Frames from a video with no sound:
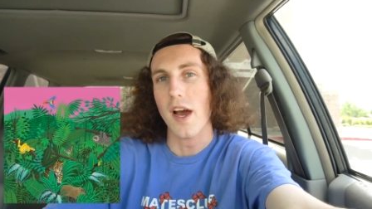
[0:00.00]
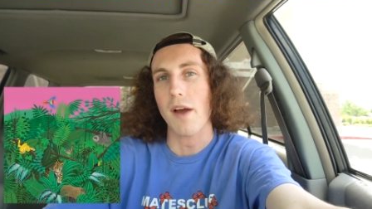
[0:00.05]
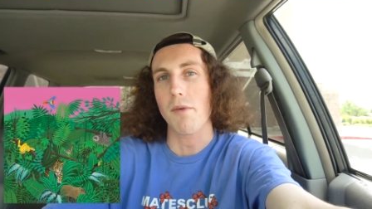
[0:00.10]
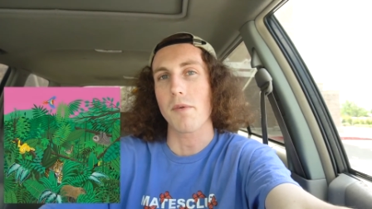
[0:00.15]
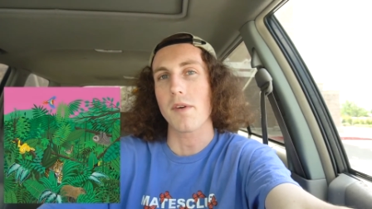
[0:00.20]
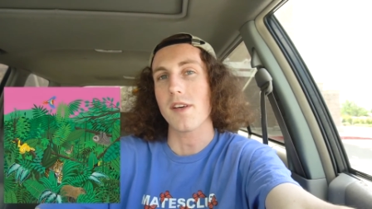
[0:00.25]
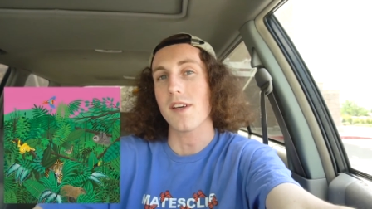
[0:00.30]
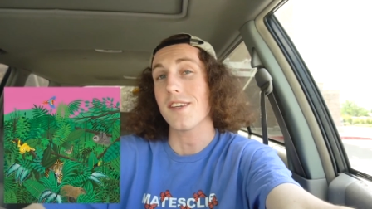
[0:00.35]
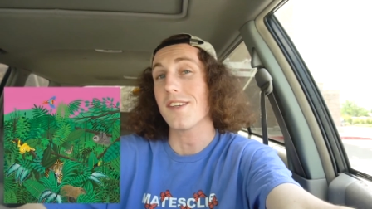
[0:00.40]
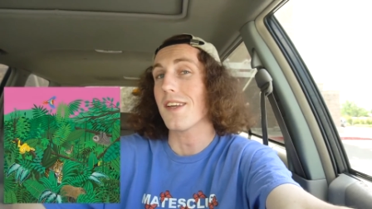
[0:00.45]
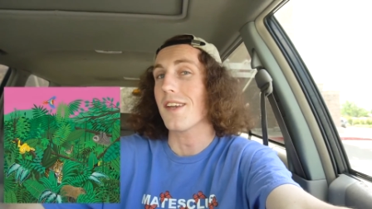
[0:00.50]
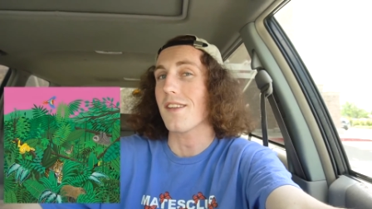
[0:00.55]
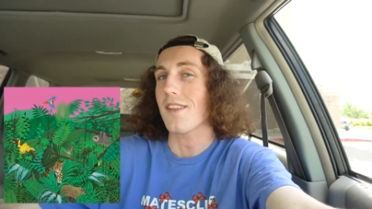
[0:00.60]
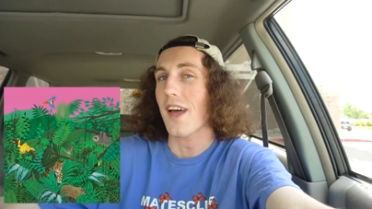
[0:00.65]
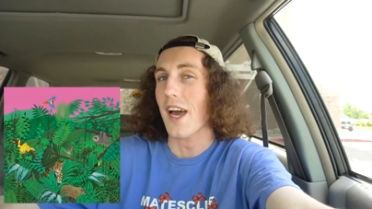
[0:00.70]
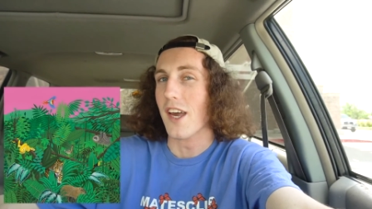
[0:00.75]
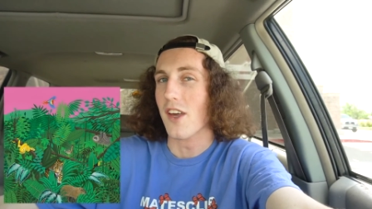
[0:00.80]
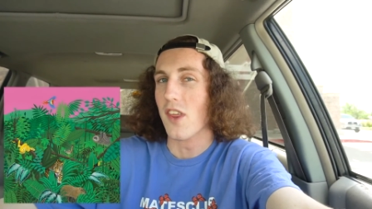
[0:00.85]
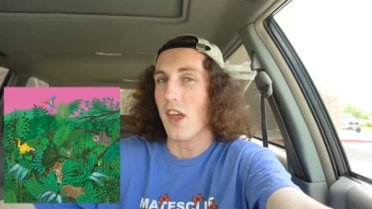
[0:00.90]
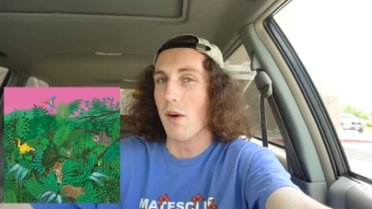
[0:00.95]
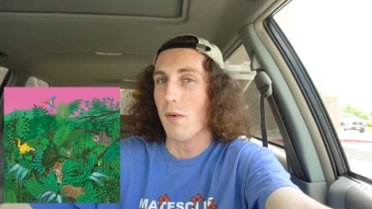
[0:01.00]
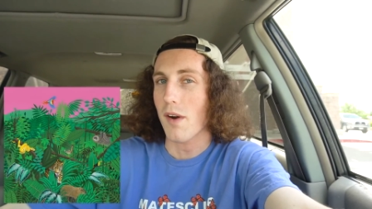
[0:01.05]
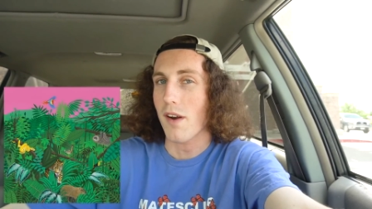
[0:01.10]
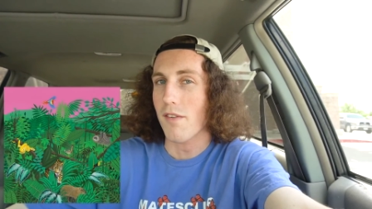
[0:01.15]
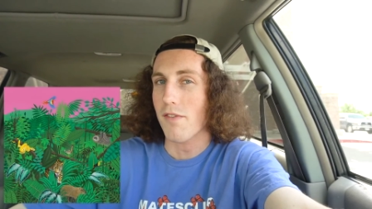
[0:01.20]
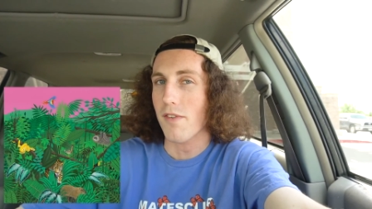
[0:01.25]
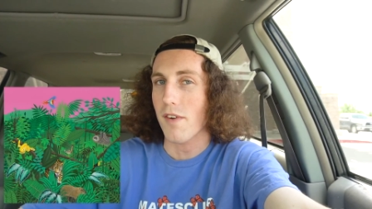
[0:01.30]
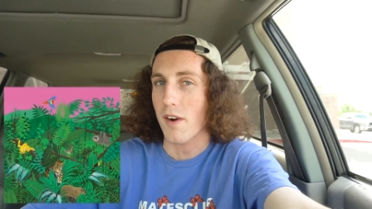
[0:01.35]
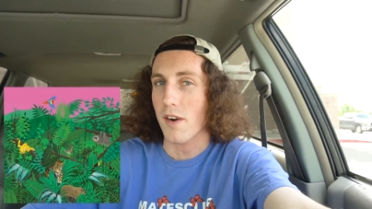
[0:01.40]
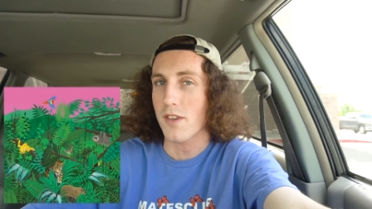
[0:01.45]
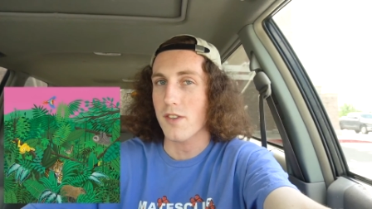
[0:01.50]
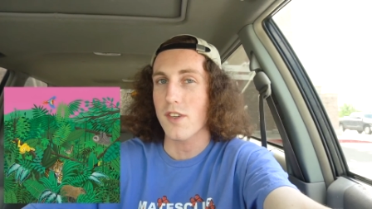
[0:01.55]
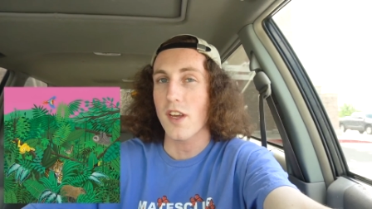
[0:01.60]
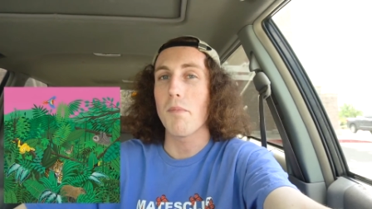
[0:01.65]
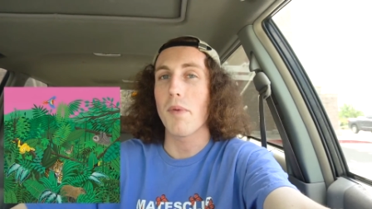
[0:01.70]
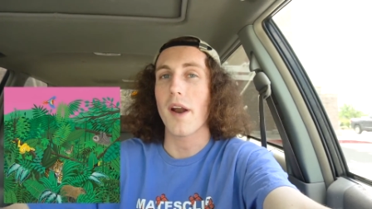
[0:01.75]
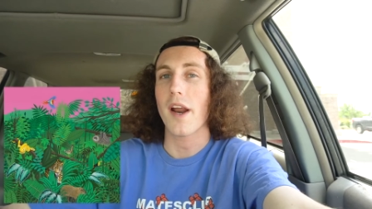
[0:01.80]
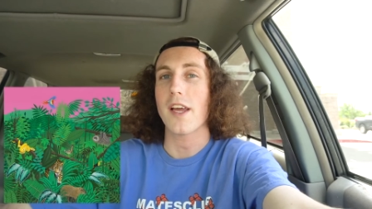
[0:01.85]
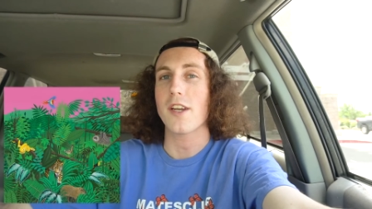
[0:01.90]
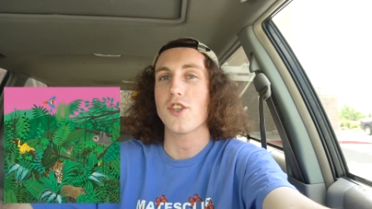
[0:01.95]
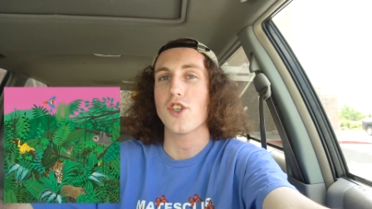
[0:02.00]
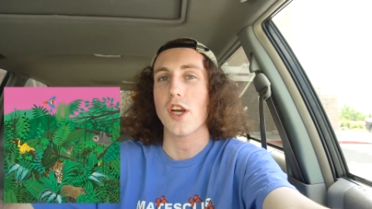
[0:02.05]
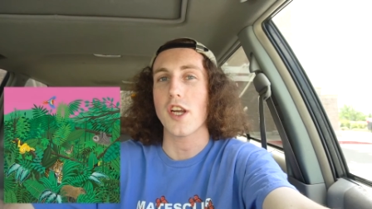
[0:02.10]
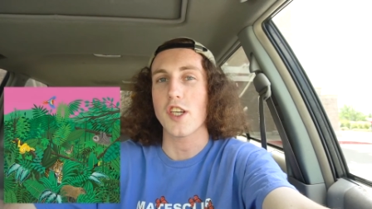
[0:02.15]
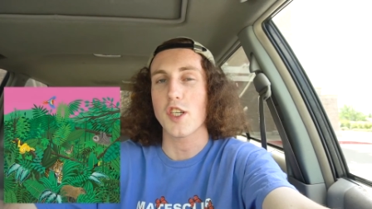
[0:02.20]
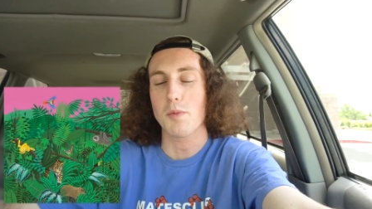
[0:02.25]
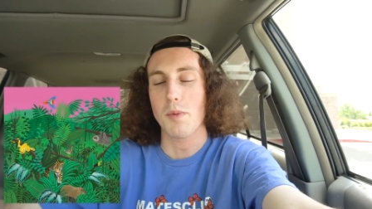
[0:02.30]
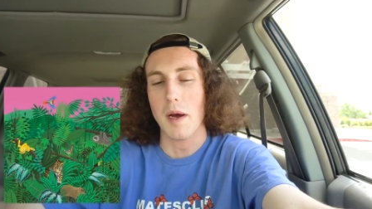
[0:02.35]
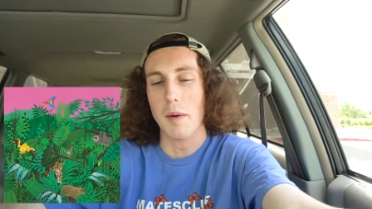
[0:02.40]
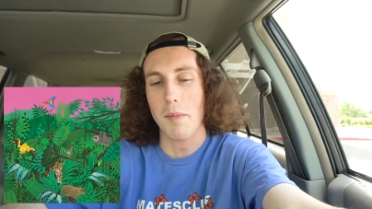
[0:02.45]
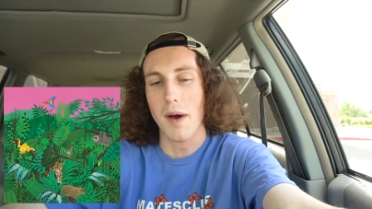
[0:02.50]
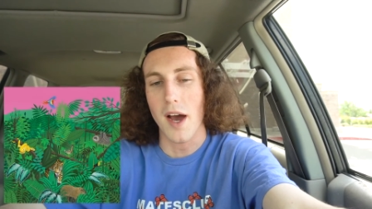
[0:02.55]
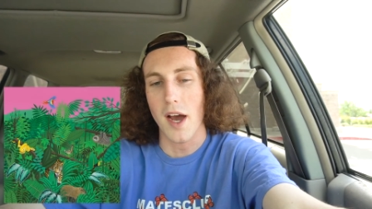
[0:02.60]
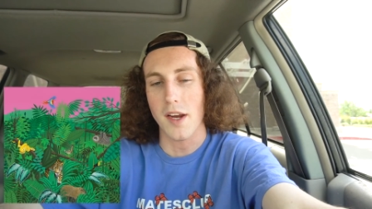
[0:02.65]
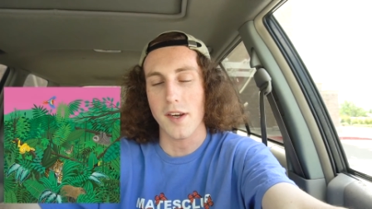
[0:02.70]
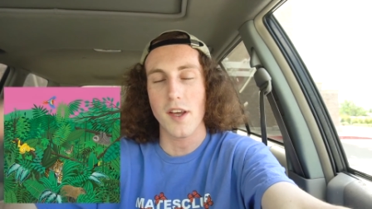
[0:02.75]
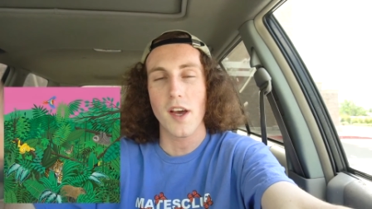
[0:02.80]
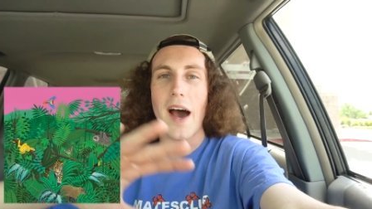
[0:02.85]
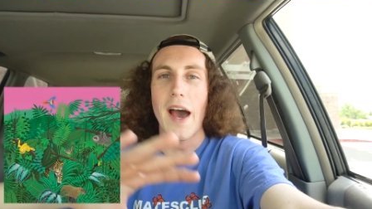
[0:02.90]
I really didn't like that one at first, but I changed my mind.